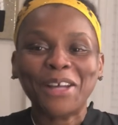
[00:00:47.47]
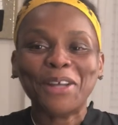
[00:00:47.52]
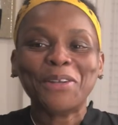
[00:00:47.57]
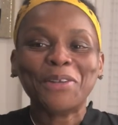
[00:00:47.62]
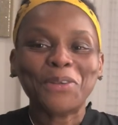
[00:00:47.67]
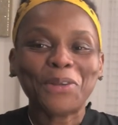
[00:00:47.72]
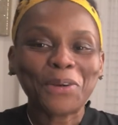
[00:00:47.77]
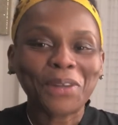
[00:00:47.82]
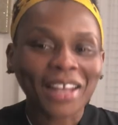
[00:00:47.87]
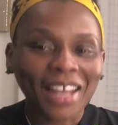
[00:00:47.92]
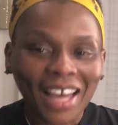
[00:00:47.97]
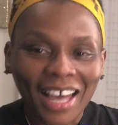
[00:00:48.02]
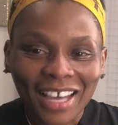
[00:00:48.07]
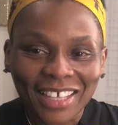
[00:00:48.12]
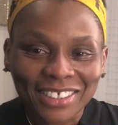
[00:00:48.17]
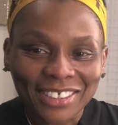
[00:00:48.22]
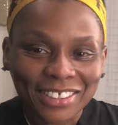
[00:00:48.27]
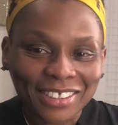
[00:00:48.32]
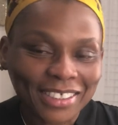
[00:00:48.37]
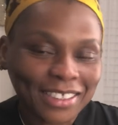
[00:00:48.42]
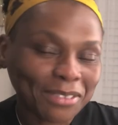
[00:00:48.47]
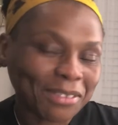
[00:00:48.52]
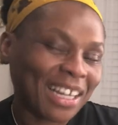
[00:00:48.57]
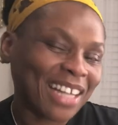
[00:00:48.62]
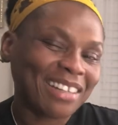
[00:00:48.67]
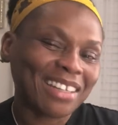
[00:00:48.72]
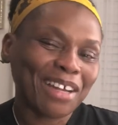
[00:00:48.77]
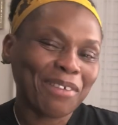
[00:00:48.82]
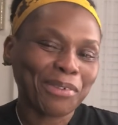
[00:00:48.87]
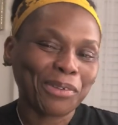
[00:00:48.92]
No lashes. Well, I
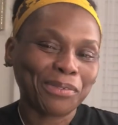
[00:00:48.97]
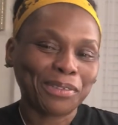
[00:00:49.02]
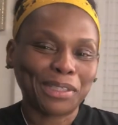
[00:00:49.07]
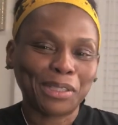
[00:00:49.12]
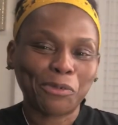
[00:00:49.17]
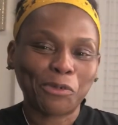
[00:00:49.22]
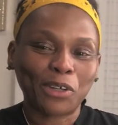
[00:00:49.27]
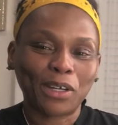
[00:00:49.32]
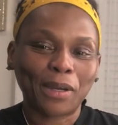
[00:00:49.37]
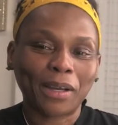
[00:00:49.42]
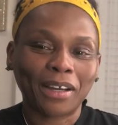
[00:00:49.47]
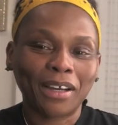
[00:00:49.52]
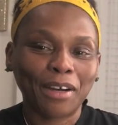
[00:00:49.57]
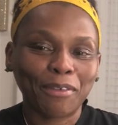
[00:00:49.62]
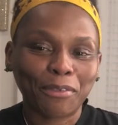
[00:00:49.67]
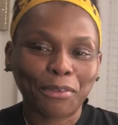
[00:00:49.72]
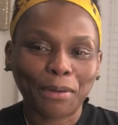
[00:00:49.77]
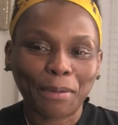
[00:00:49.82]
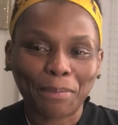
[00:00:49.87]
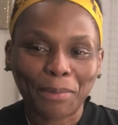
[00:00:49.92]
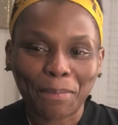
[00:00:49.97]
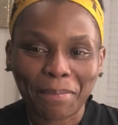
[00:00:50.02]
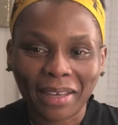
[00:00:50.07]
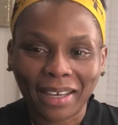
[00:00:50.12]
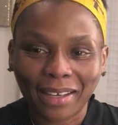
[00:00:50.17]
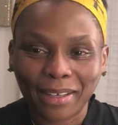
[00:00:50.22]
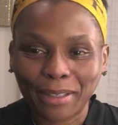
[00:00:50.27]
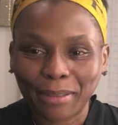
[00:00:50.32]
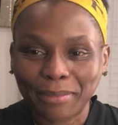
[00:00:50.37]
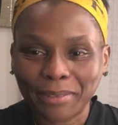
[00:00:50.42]
never really wear a cover up or
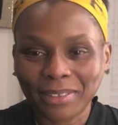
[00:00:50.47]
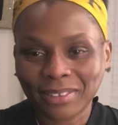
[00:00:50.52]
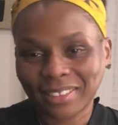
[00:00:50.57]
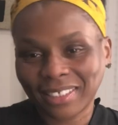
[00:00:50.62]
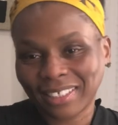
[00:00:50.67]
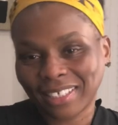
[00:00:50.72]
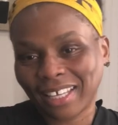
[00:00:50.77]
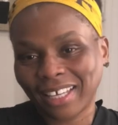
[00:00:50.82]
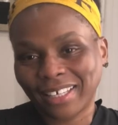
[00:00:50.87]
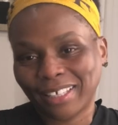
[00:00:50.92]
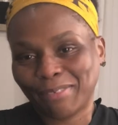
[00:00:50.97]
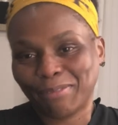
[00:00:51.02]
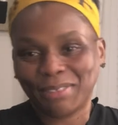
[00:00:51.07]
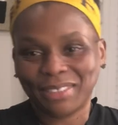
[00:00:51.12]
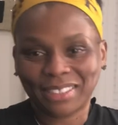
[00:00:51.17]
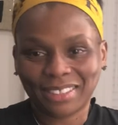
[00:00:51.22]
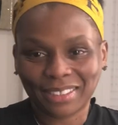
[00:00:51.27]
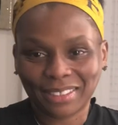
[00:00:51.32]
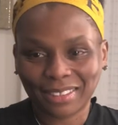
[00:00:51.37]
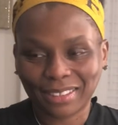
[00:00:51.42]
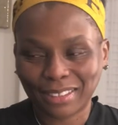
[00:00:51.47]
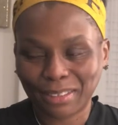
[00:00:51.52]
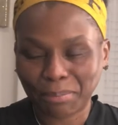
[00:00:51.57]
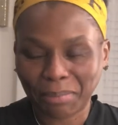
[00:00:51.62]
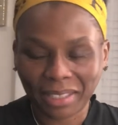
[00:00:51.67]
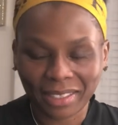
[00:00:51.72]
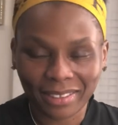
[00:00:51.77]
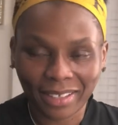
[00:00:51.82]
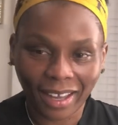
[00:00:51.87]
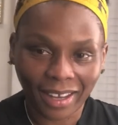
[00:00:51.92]
makeup, only like if it's a
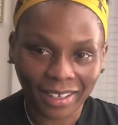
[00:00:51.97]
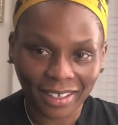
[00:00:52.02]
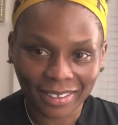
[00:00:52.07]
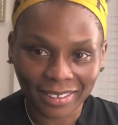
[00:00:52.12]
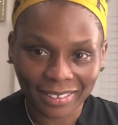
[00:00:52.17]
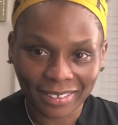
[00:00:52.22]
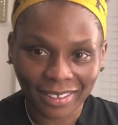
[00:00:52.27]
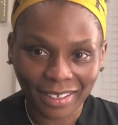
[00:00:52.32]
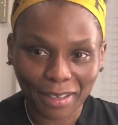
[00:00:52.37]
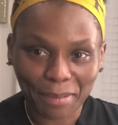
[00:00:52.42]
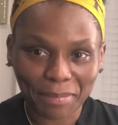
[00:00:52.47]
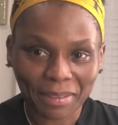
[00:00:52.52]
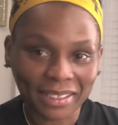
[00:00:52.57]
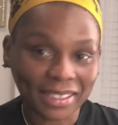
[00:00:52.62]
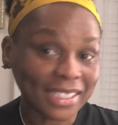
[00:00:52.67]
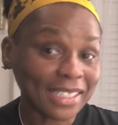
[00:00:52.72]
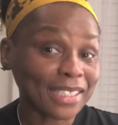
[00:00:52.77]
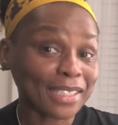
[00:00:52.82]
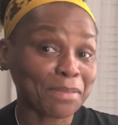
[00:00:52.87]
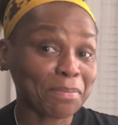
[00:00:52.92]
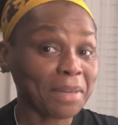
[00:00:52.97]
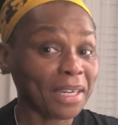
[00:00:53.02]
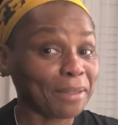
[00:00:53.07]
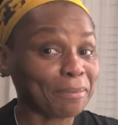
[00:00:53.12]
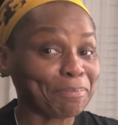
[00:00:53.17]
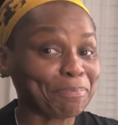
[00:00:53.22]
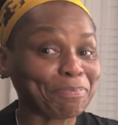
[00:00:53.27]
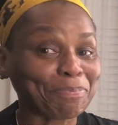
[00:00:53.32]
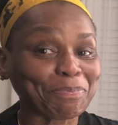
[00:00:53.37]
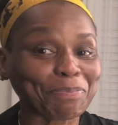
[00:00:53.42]
spectacular day, but this is me.